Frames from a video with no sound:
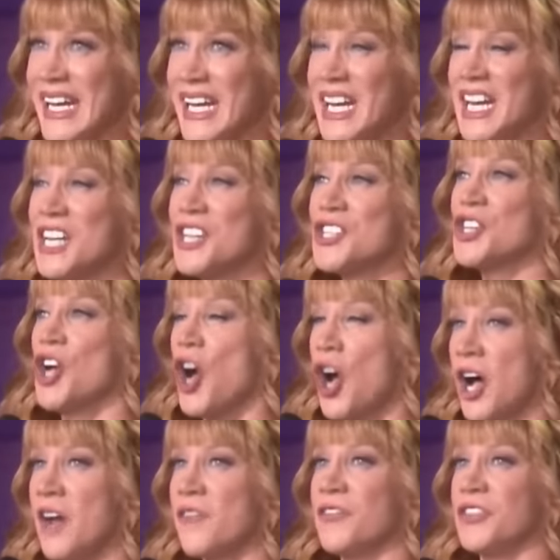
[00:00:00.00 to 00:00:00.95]
It is
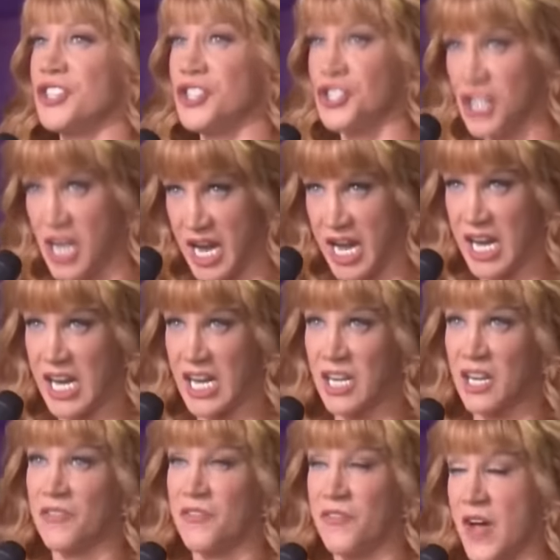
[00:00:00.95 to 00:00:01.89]
off the
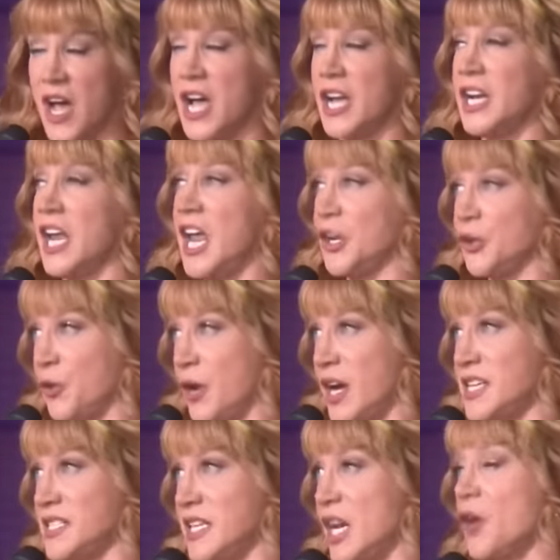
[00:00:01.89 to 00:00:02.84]
chain, fun and
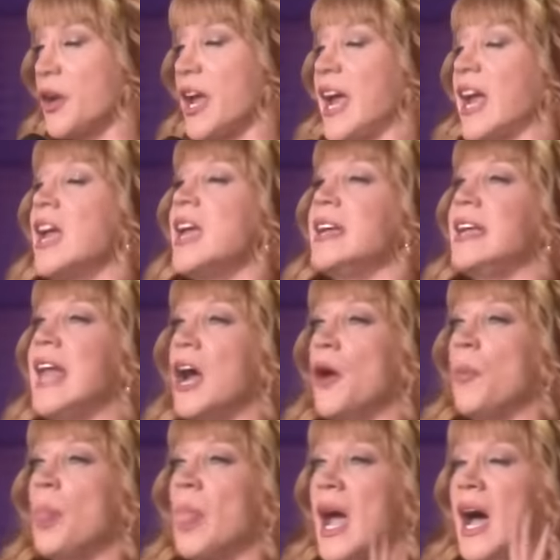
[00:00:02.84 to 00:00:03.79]
crazy. Okay,
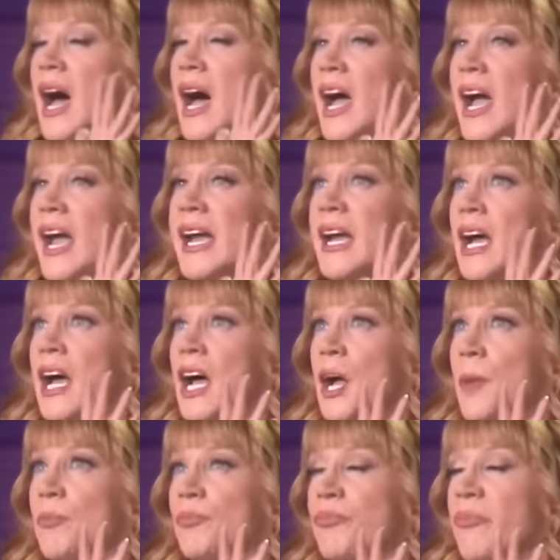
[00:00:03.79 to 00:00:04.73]
now I
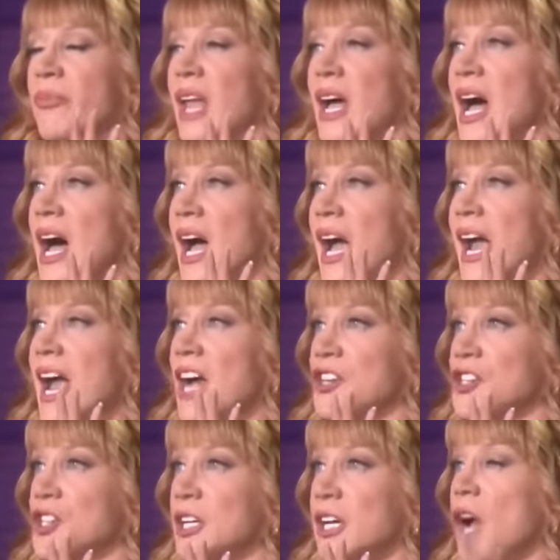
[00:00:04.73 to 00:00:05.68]
um. I
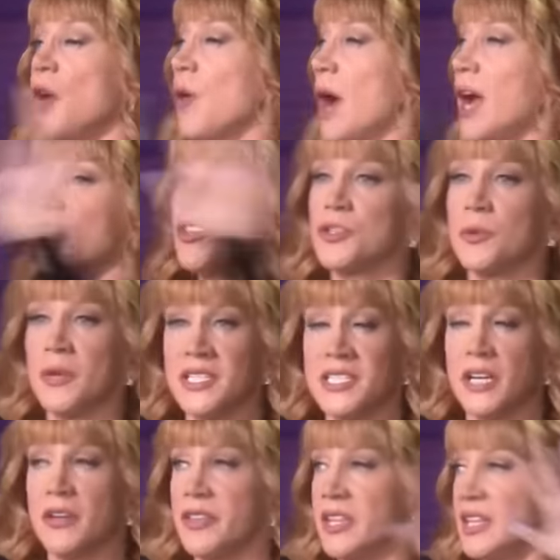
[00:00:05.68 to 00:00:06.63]
actually, oh, I also
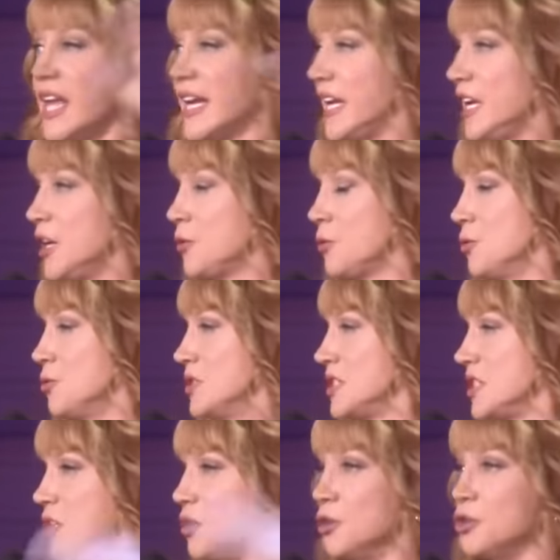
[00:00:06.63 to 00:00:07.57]
want to tell you that, like any
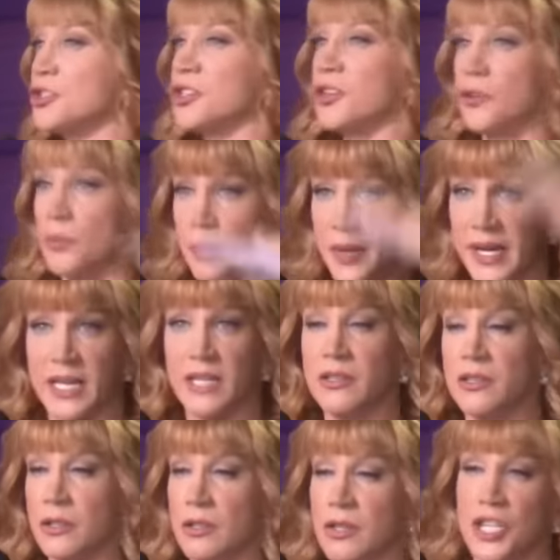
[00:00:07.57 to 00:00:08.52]
cruise, you know, usually they're
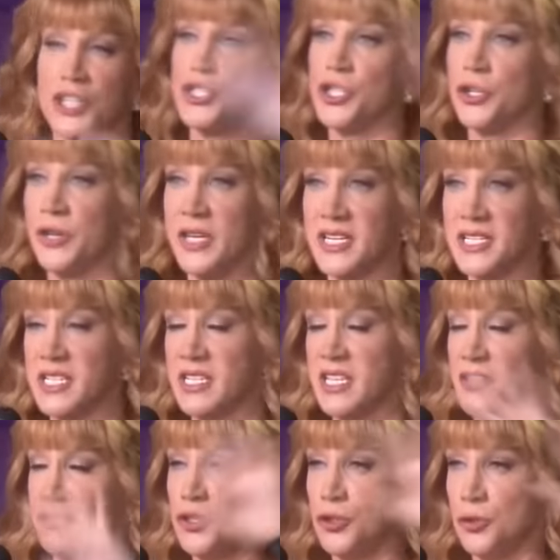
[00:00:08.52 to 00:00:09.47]
big and they're
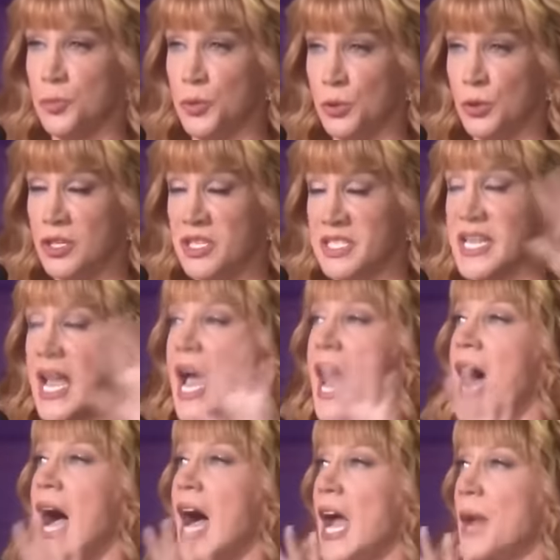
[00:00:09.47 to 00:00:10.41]
luxurious and they have two pools.
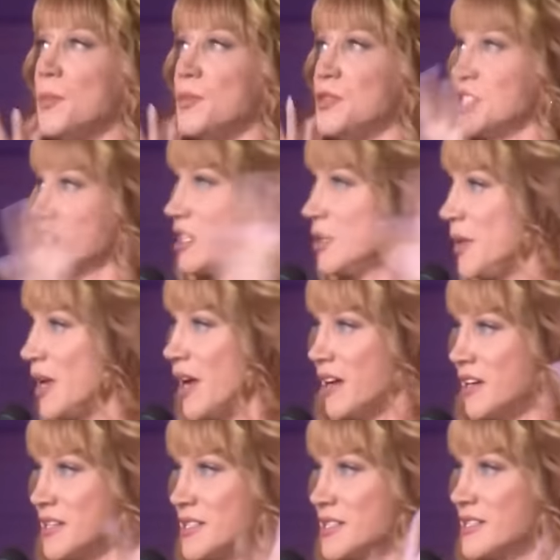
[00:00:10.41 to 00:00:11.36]
I'm just going to be
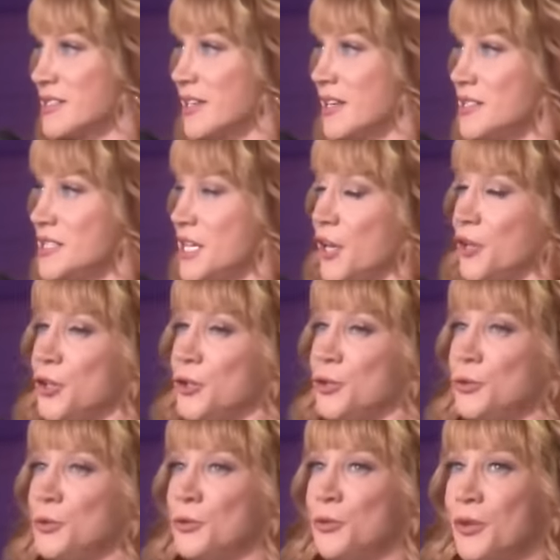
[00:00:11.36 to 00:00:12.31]
honest and tell
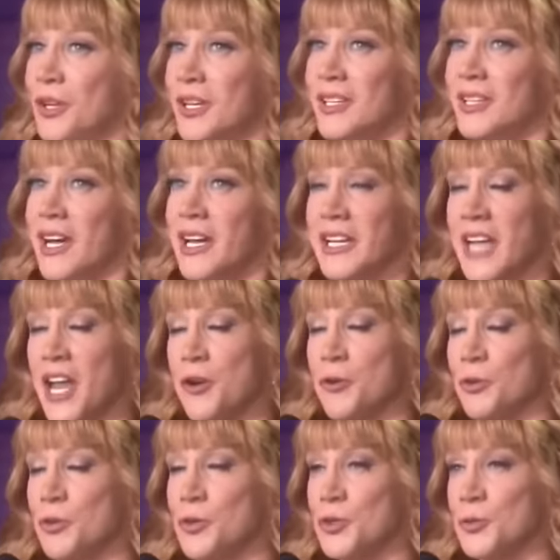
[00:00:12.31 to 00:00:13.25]
you on a
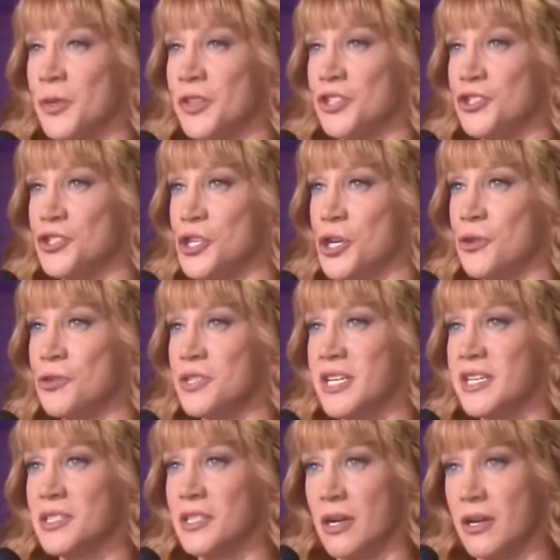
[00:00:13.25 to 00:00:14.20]
gay cruise what the
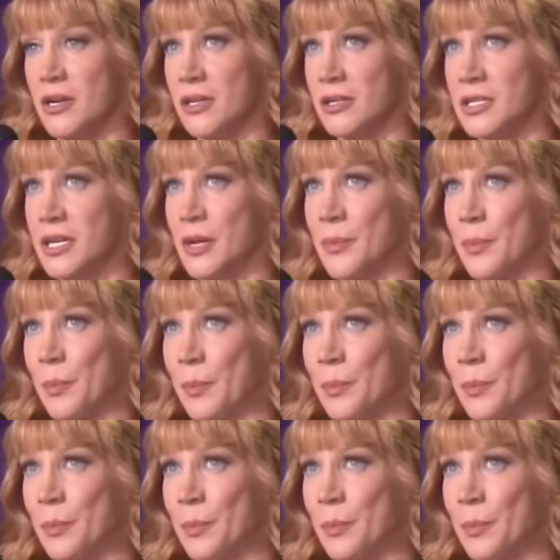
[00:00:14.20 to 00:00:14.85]
jacuzzi is called